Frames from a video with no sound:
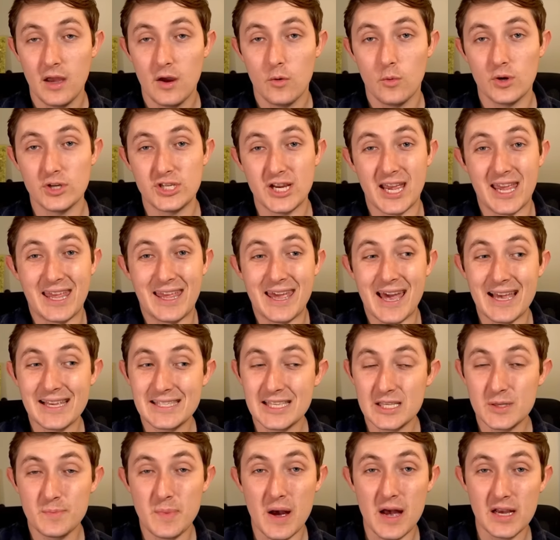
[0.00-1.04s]
which I
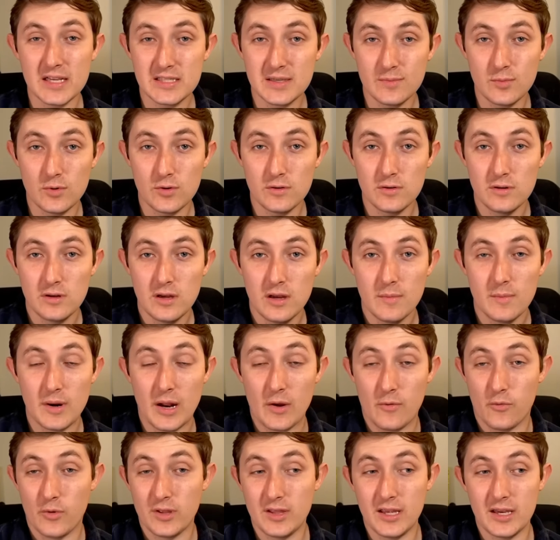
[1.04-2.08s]
guess is possible, but I
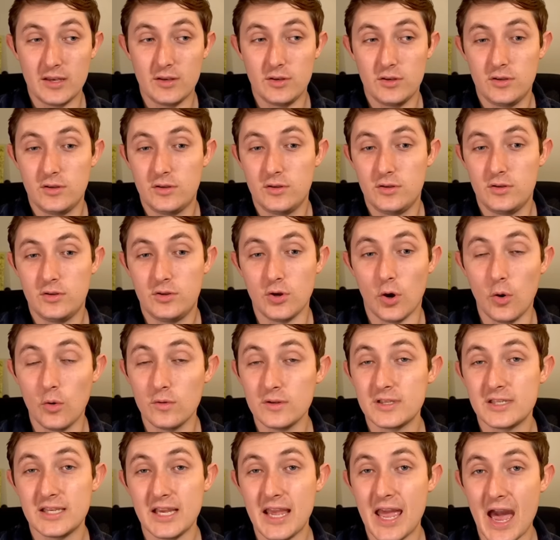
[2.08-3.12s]
really
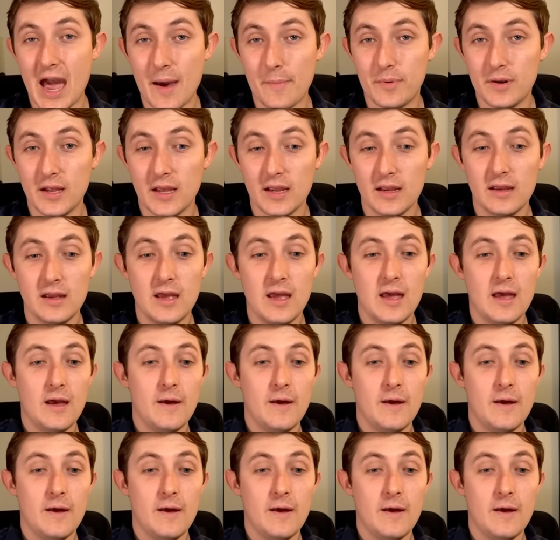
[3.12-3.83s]
don't see happening.